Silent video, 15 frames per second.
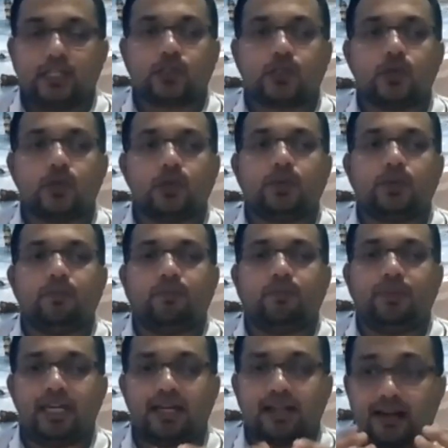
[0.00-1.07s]
So
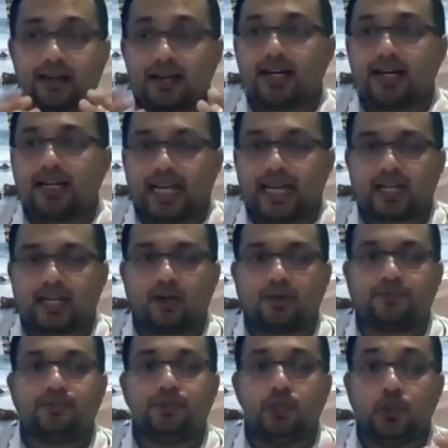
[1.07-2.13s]
there are lack
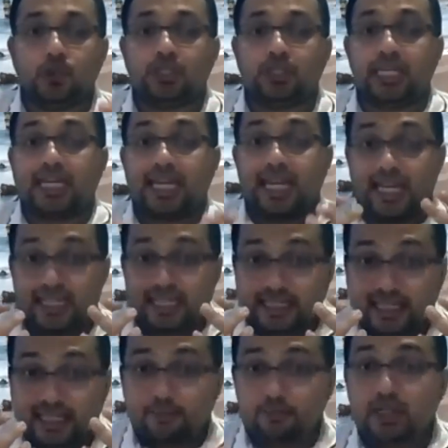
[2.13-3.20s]
of using
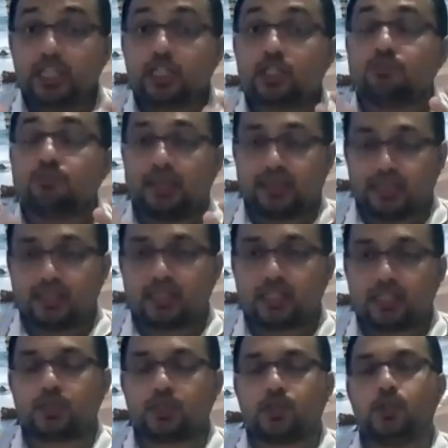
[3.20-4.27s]
established
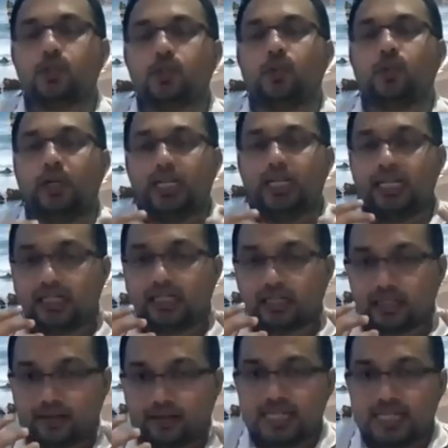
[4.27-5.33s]
methods to
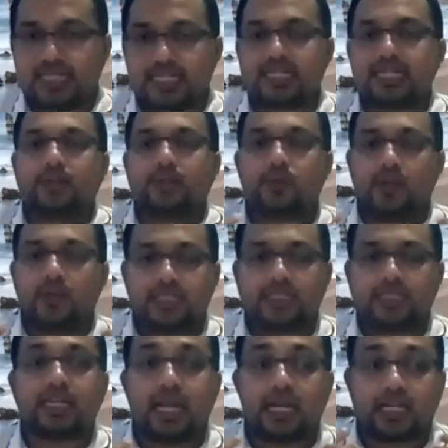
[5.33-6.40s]
integrating,
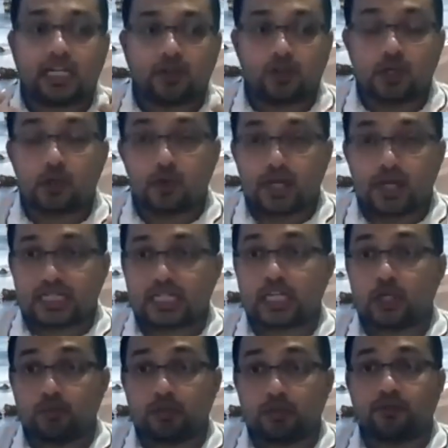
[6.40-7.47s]
tracing and evaluating
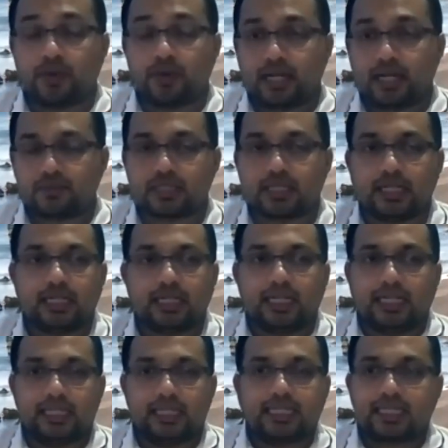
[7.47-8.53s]
human values
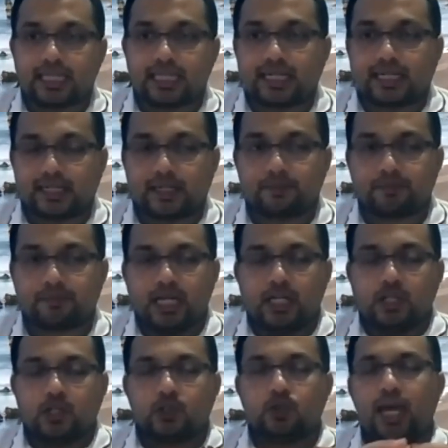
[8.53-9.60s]
in this area.
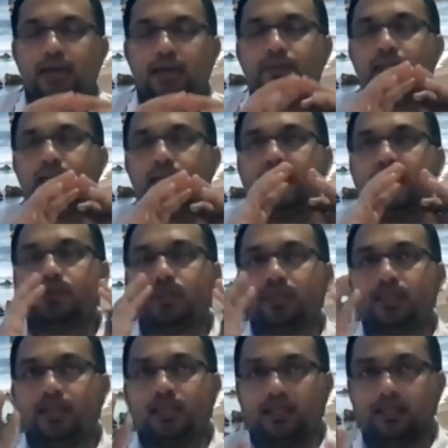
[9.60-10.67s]
So having
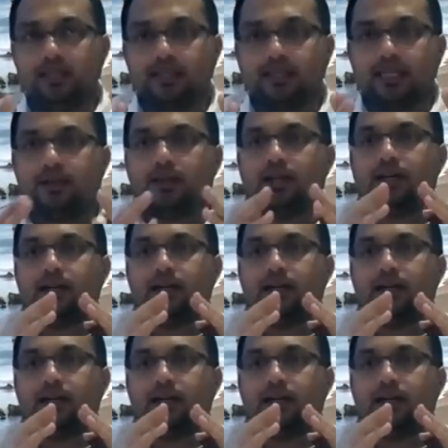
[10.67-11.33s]
everything in